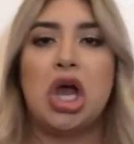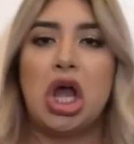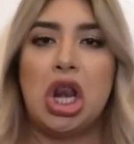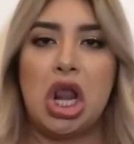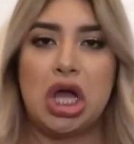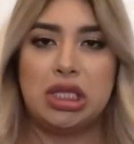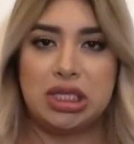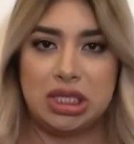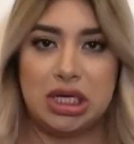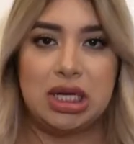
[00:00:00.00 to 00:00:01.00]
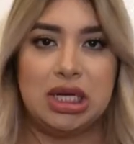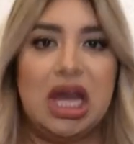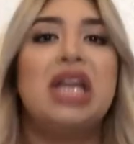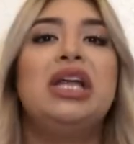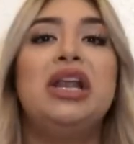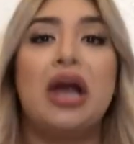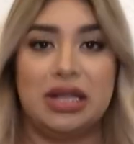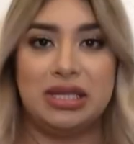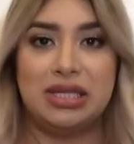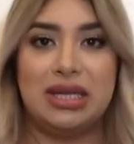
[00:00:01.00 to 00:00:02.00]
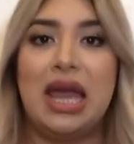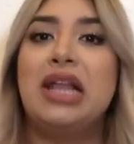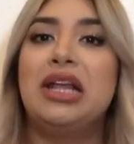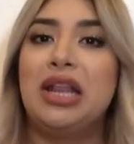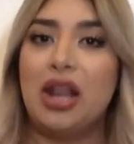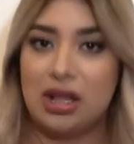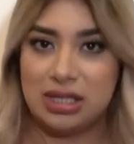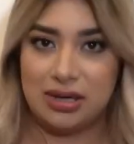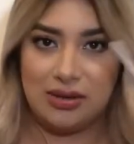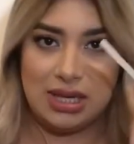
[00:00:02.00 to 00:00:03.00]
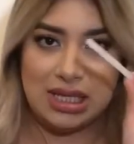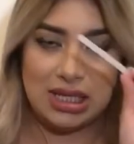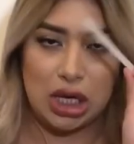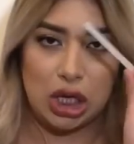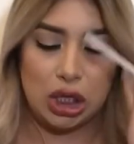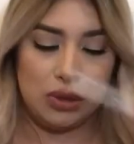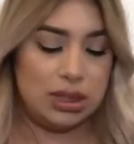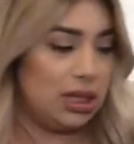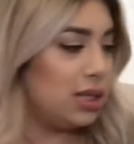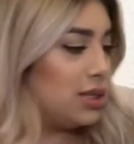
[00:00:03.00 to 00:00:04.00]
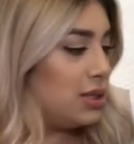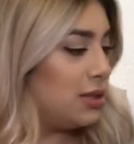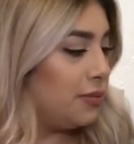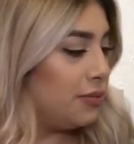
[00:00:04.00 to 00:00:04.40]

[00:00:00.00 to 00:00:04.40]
a lot and a lot and a lot of these glue sticks,